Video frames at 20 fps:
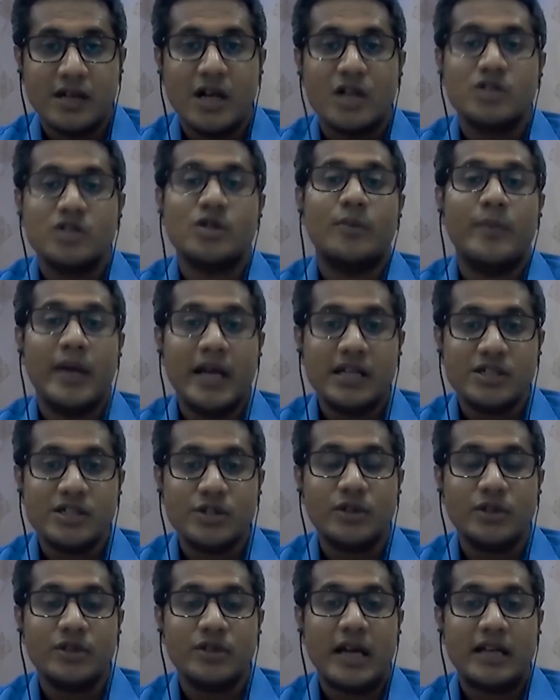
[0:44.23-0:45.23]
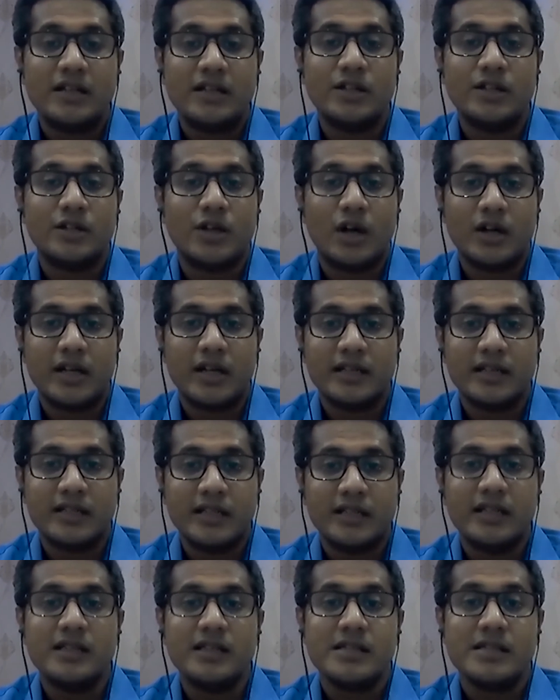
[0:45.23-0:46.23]
So make sure to enter your contact
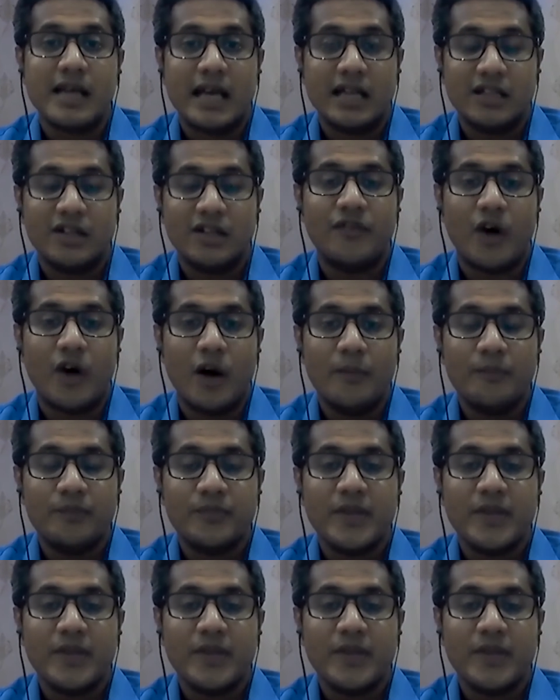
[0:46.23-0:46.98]
details in the form.